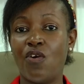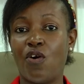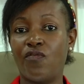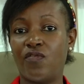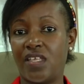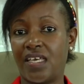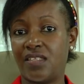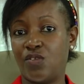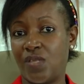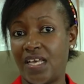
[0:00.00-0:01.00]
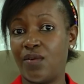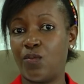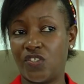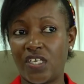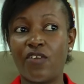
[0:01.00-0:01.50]
to learn
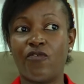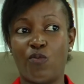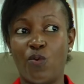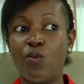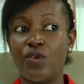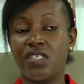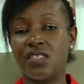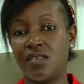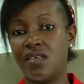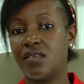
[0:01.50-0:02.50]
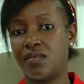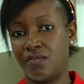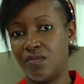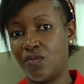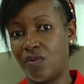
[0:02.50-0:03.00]
which kind of MOOC
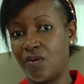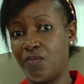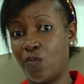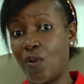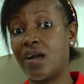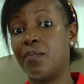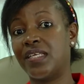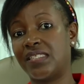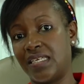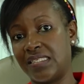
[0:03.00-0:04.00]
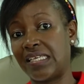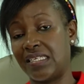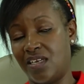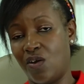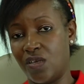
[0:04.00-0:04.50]
would work better in
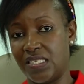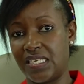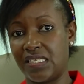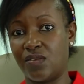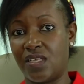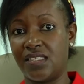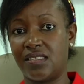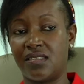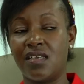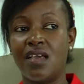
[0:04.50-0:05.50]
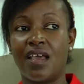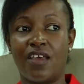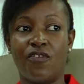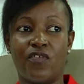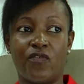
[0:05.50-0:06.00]
certain contexts. So that's
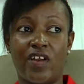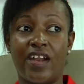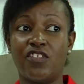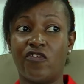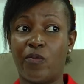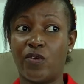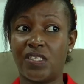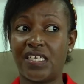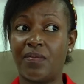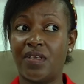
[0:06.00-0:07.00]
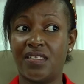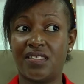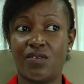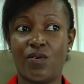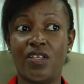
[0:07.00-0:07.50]
kind of a variety of prototyping is
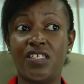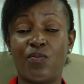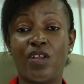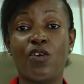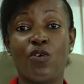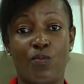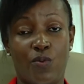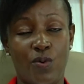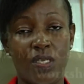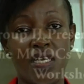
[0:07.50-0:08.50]
bringing on board.